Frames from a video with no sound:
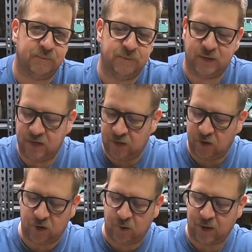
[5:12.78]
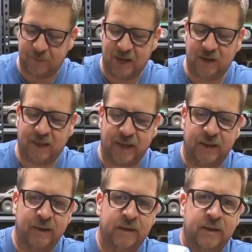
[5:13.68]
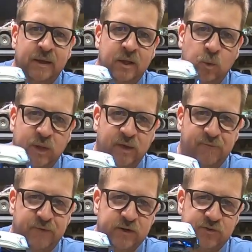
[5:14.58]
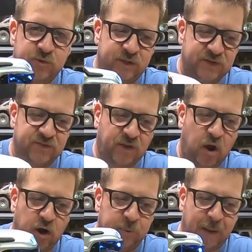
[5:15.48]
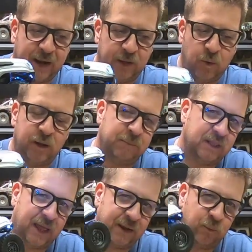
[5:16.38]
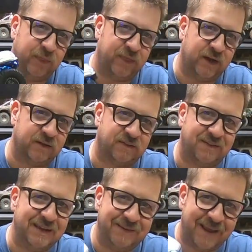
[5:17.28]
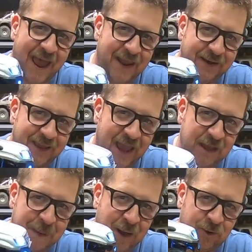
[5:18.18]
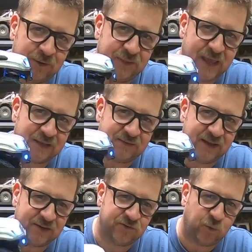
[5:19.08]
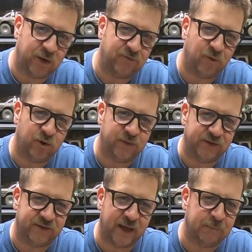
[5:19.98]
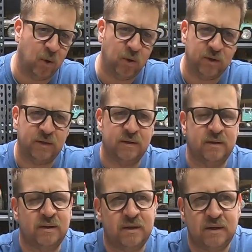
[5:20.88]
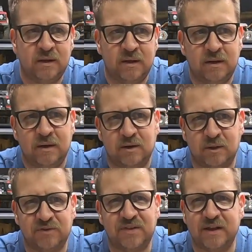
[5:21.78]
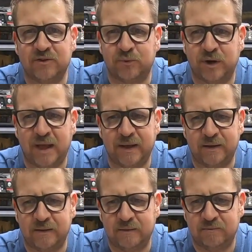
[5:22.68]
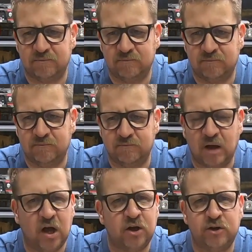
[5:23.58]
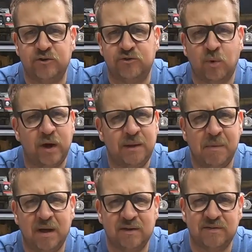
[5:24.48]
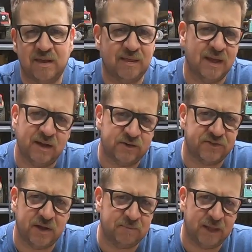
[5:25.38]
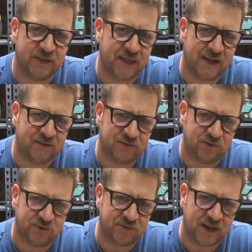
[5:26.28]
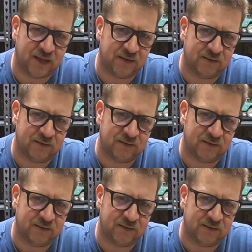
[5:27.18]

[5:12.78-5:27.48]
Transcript: you know what I mean? Like when the first, this is a hard body one, but like when the C10 came out and the SCX24 and the Deadbolt, those things were like $120, I think, or something like that. So it's not,